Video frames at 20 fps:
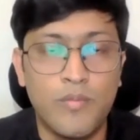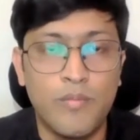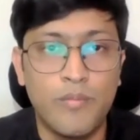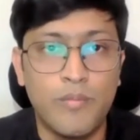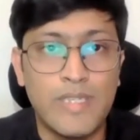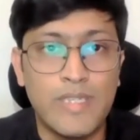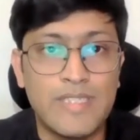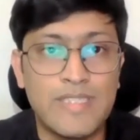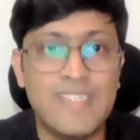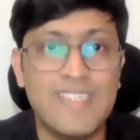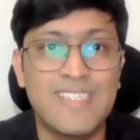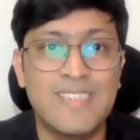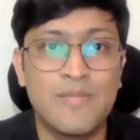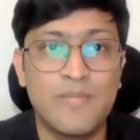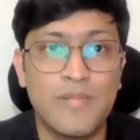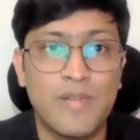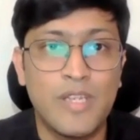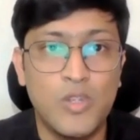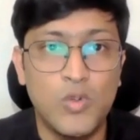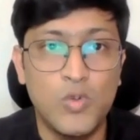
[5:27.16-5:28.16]
business
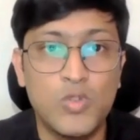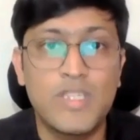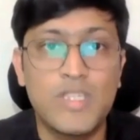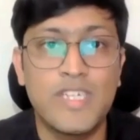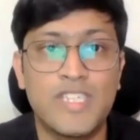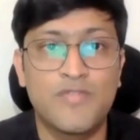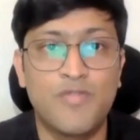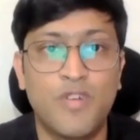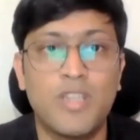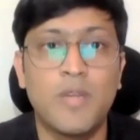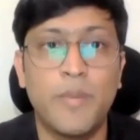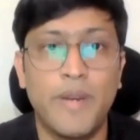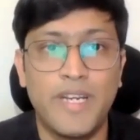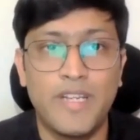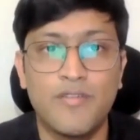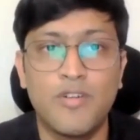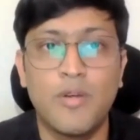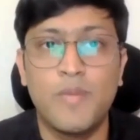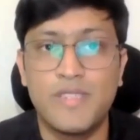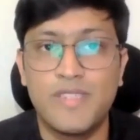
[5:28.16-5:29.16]
users for the Paytm
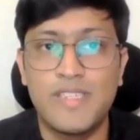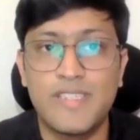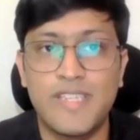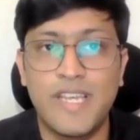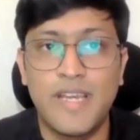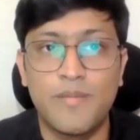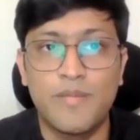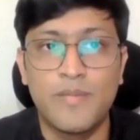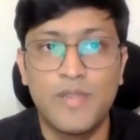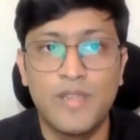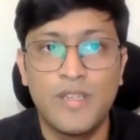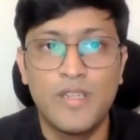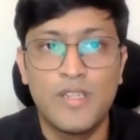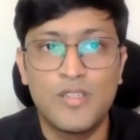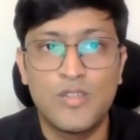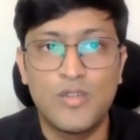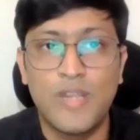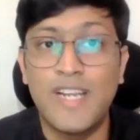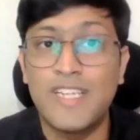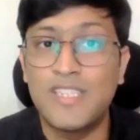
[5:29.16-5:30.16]
for Business app.
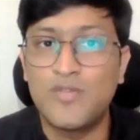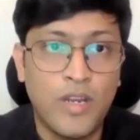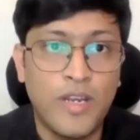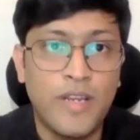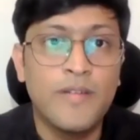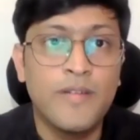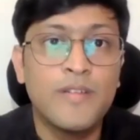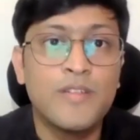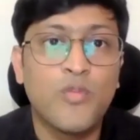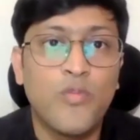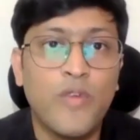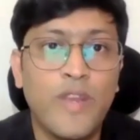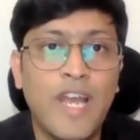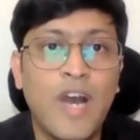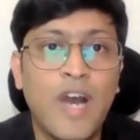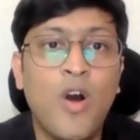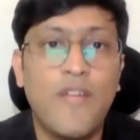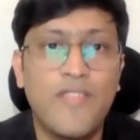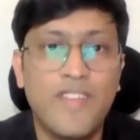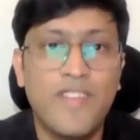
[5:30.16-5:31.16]
So that's big. So we
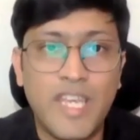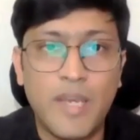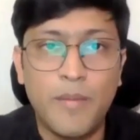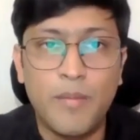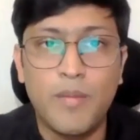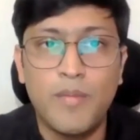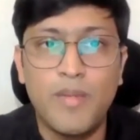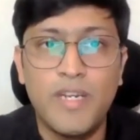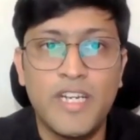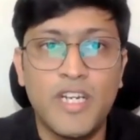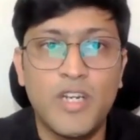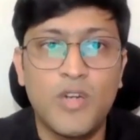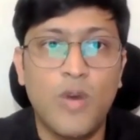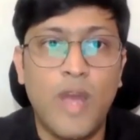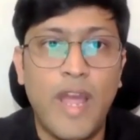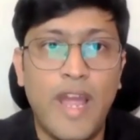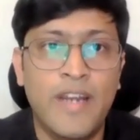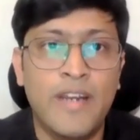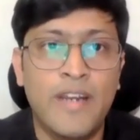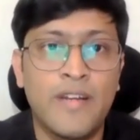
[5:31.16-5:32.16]
now have the capability to
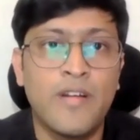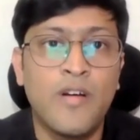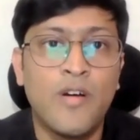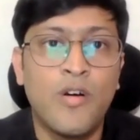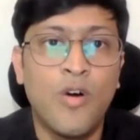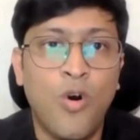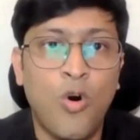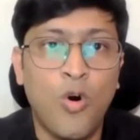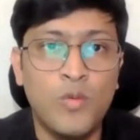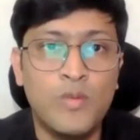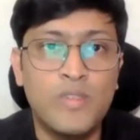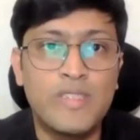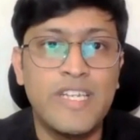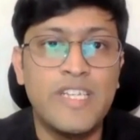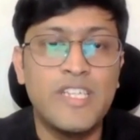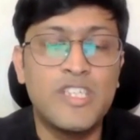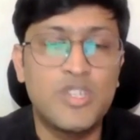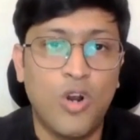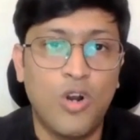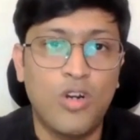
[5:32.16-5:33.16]
add home
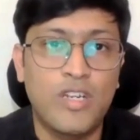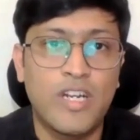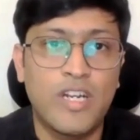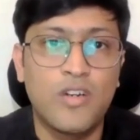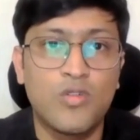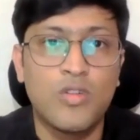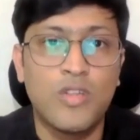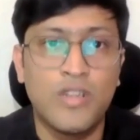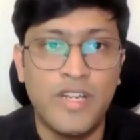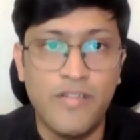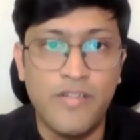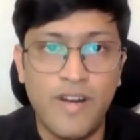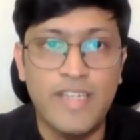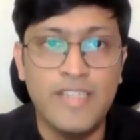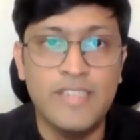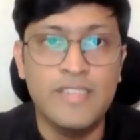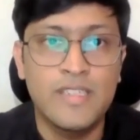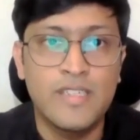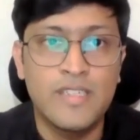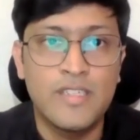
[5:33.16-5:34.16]
screen shortcut to the
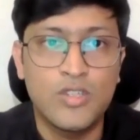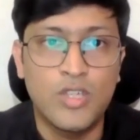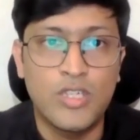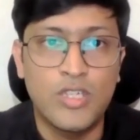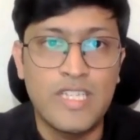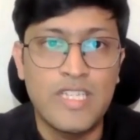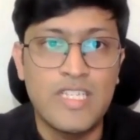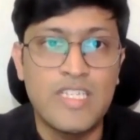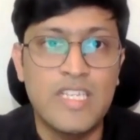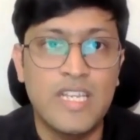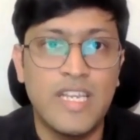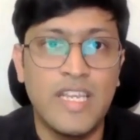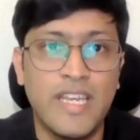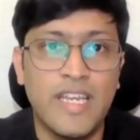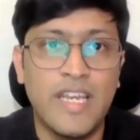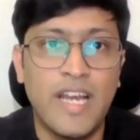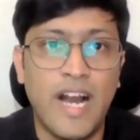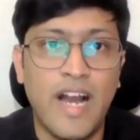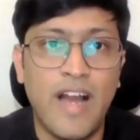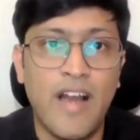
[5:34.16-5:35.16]
device. So
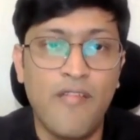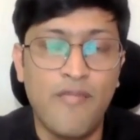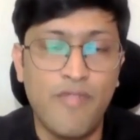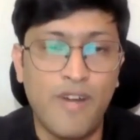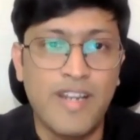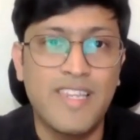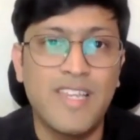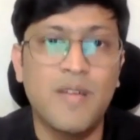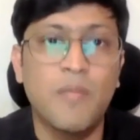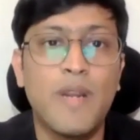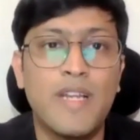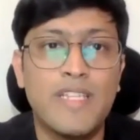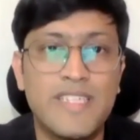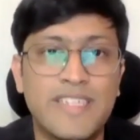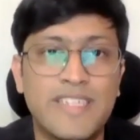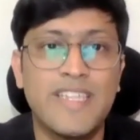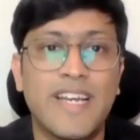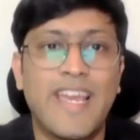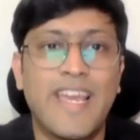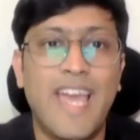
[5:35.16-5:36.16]
essentially further
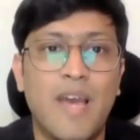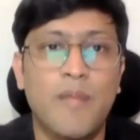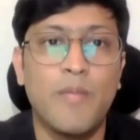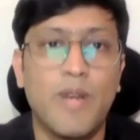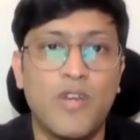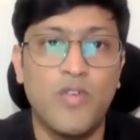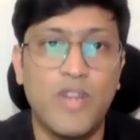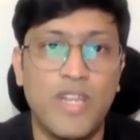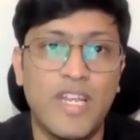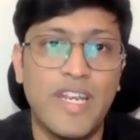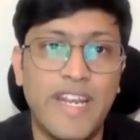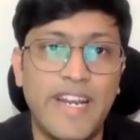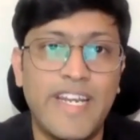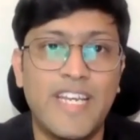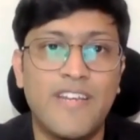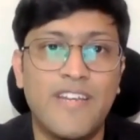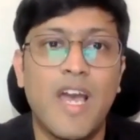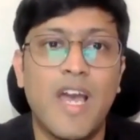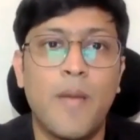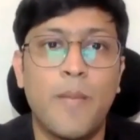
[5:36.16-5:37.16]
bridging the gap between a
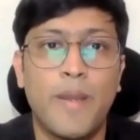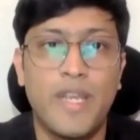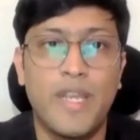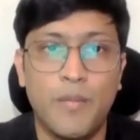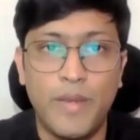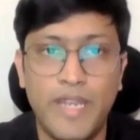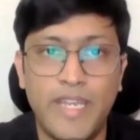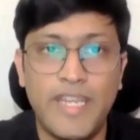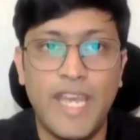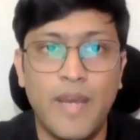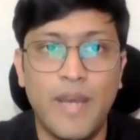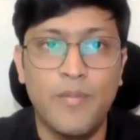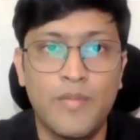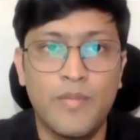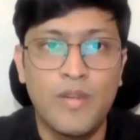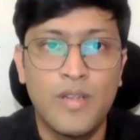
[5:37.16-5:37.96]
native app and a mini app.